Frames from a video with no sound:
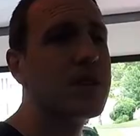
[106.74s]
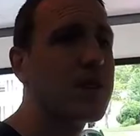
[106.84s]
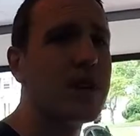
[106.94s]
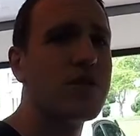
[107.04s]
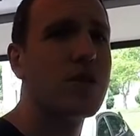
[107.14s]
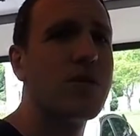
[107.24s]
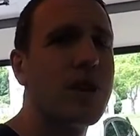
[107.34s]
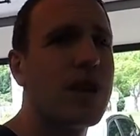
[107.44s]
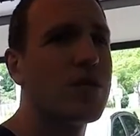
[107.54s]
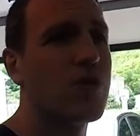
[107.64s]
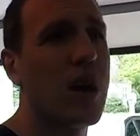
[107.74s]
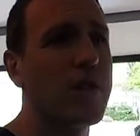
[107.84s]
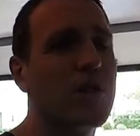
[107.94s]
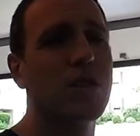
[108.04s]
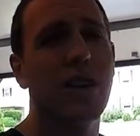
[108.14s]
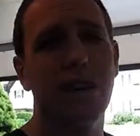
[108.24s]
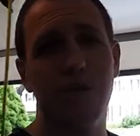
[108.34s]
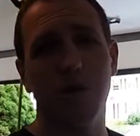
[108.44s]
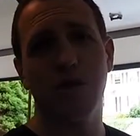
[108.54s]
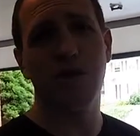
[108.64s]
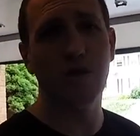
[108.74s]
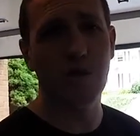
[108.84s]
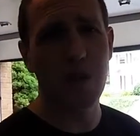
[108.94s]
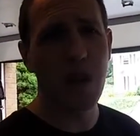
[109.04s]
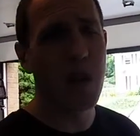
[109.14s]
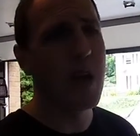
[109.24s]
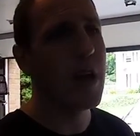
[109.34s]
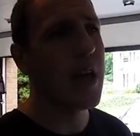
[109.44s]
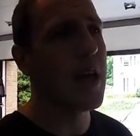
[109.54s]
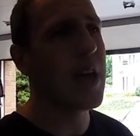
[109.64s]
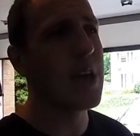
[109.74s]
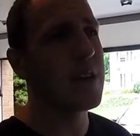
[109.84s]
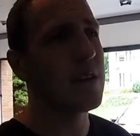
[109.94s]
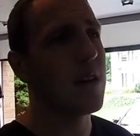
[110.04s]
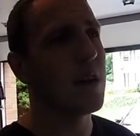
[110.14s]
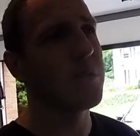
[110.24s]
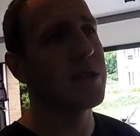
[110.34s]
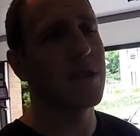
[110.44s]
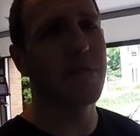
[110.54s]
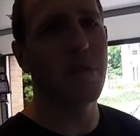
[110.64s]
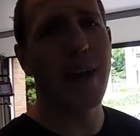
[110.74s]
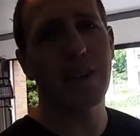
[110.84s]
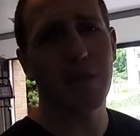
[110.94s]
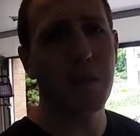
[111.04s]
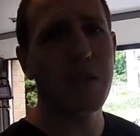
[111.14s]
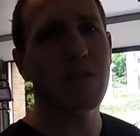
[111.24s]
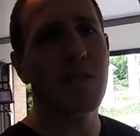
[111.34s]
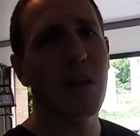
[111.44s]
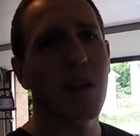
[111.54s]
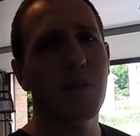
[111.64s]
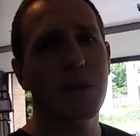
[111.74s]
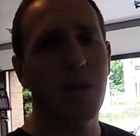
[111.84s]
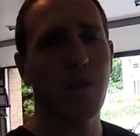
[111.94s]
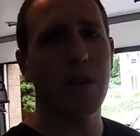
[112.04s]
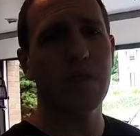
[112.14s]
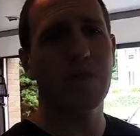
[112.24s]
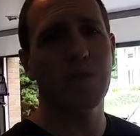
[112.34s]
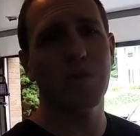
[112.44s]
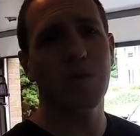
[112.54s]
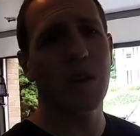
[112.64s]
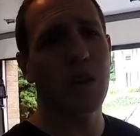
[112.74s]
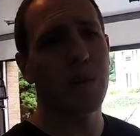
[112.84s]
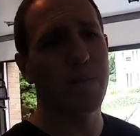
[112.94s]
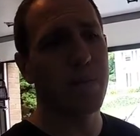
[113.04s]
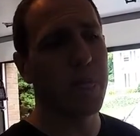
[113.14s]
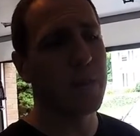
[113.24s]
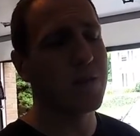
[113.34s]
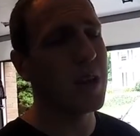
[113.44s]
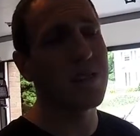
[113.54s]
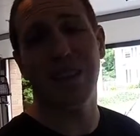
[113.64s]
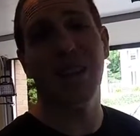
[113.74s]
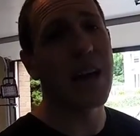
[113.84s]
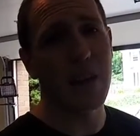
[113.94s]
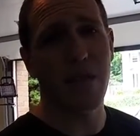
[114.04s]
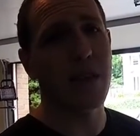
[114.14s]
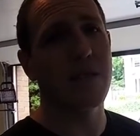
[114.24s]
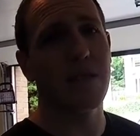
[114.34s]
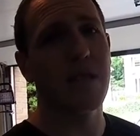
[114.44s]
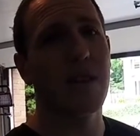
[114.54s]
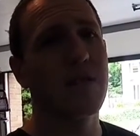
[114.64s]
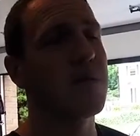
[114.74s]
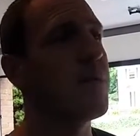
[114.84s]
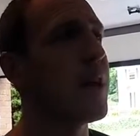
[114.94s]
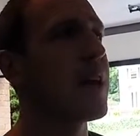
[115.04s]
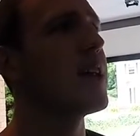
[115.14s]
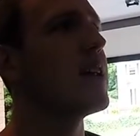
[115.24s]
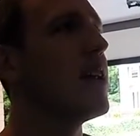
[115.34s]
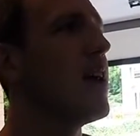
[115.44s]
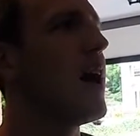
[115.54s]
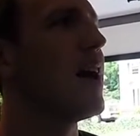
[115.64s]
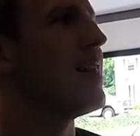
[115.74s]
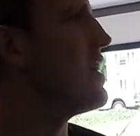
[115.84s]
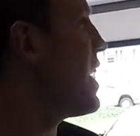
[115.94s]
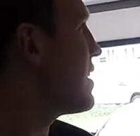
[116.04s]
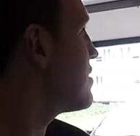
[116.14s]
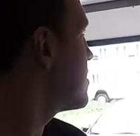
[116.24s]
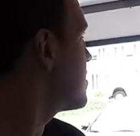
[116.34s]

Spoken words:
sent us over their driver selectable tune, and it's going to flash the PCM. It's going to change a lot of things in there to make it a lot